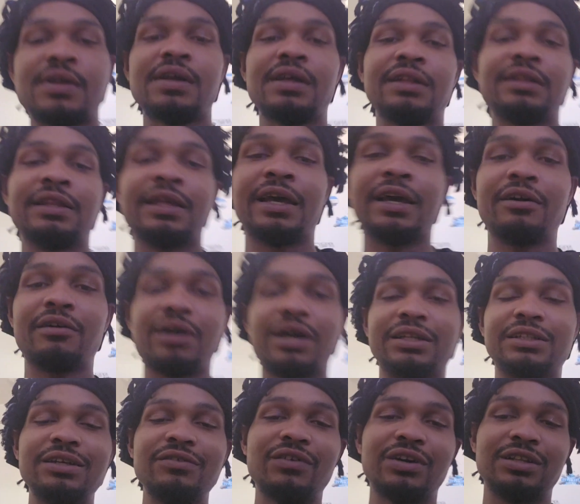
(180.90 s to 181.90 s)
Now, I
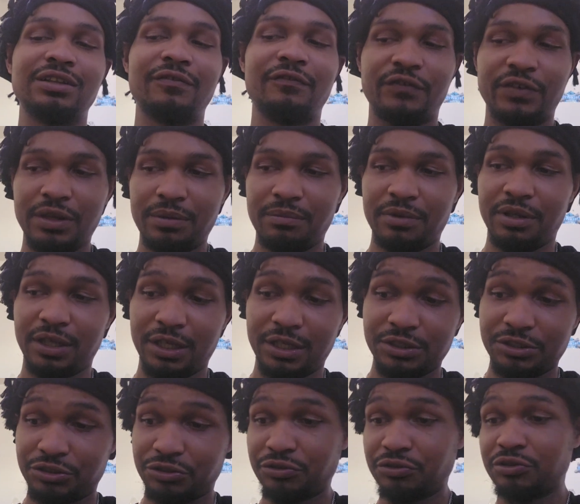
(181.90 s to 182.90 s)
did run the fitment
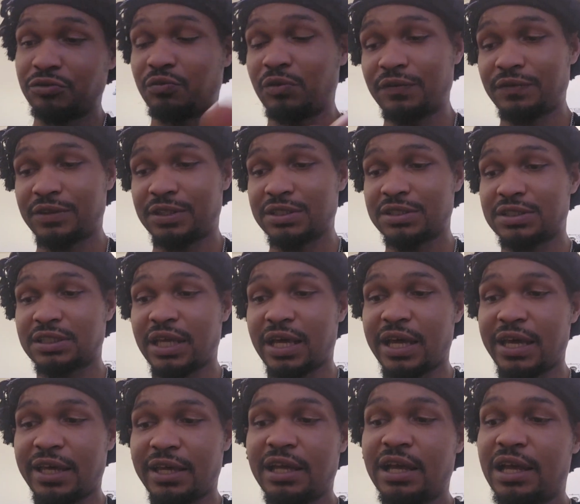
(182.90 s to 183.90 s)
issues with the
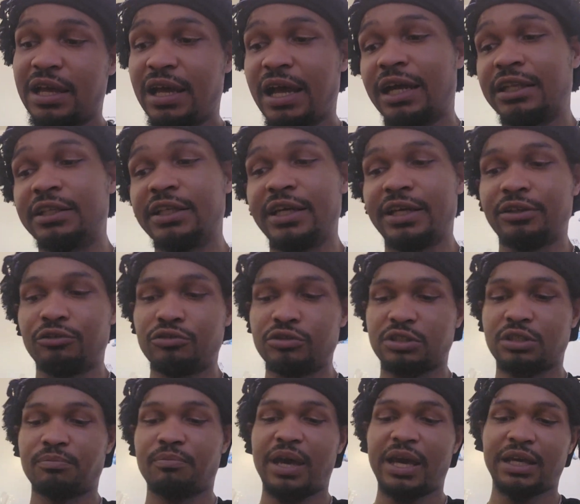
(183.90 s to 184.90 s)
site. I didn't use the
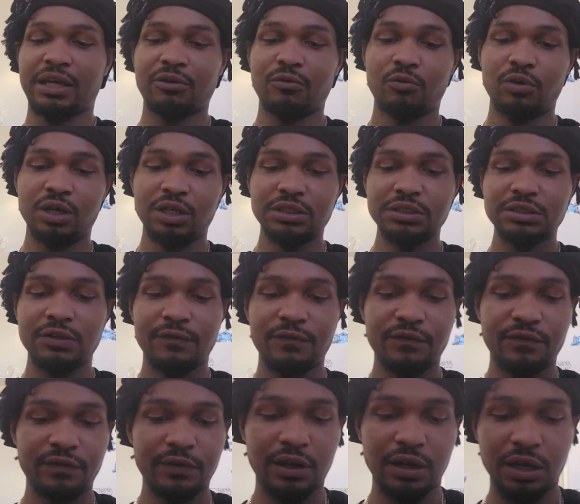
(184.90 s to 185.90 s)
backup ones.
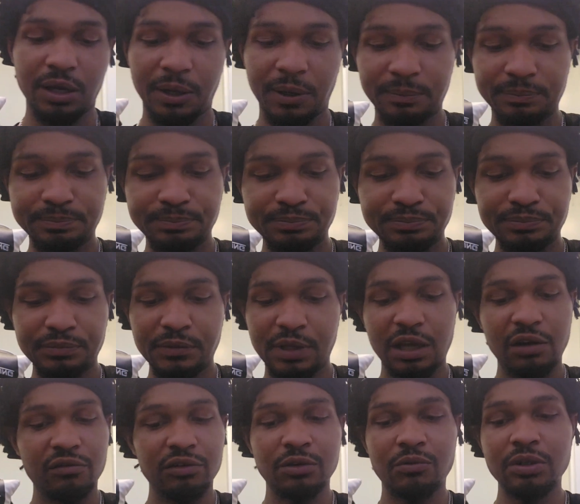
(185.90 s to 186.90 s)
I
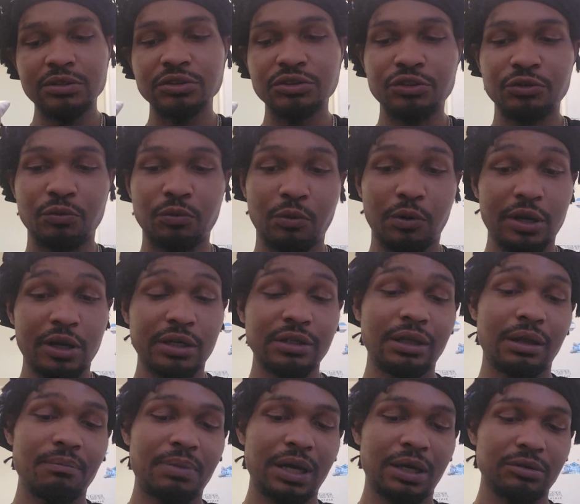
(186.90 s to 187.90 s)
really wasn't too worried
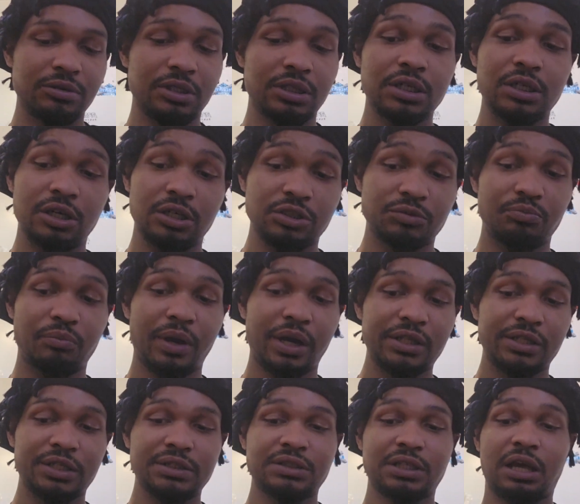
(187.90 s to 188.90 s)
about the
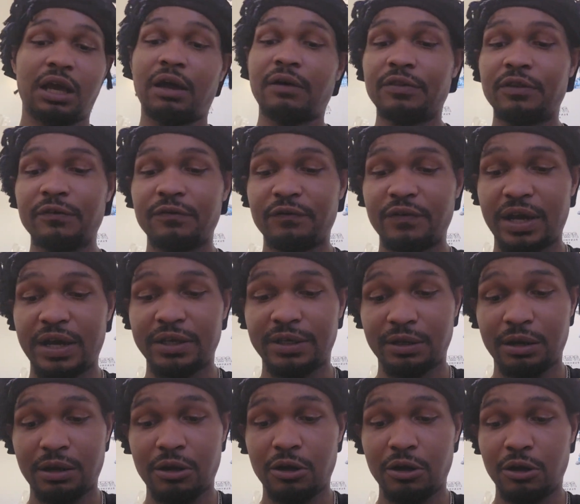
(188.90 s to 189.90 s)
cosmetics of the
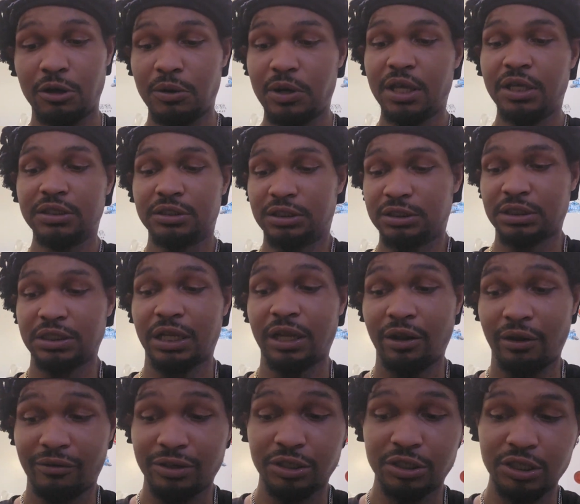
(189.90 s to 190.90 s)
firearm, just because I
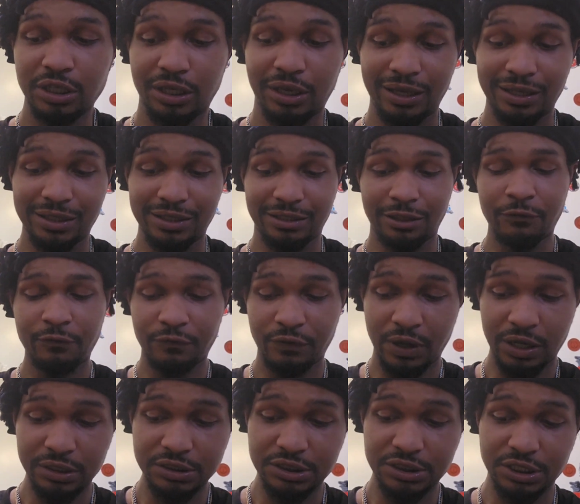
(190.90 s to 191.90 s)
already couldn't get it to
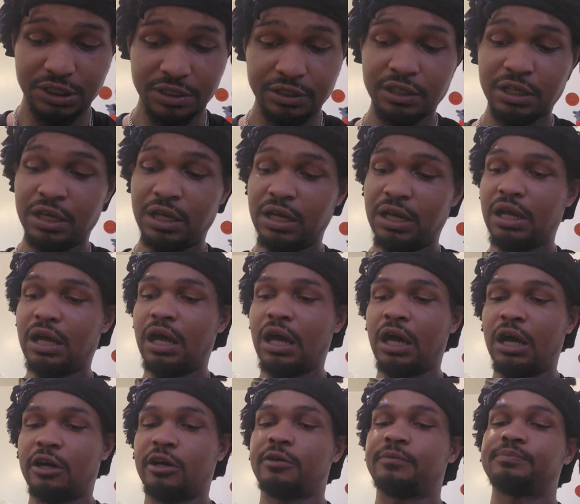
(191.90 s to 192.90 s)
function.
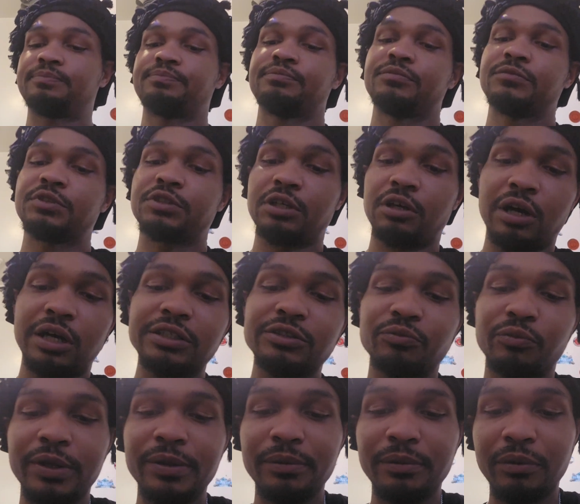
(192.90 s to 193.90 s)
So I just
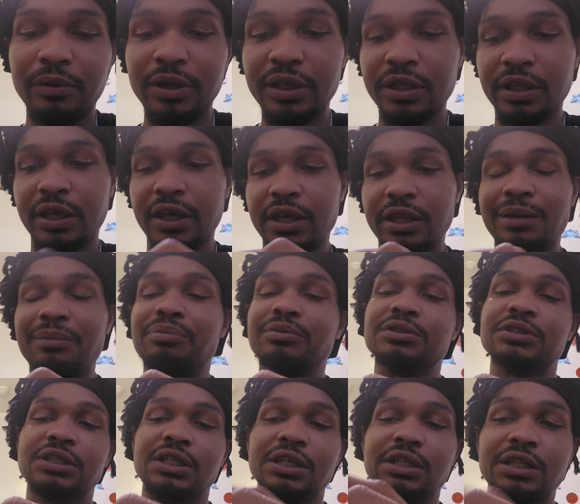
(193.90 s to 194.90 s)
went ahead and
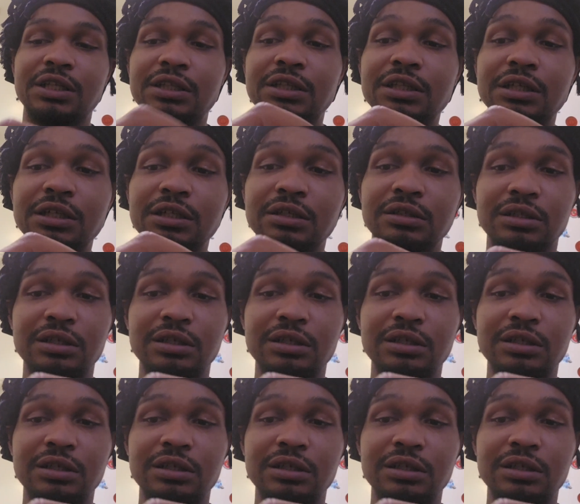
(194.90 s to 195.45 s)
proceeded to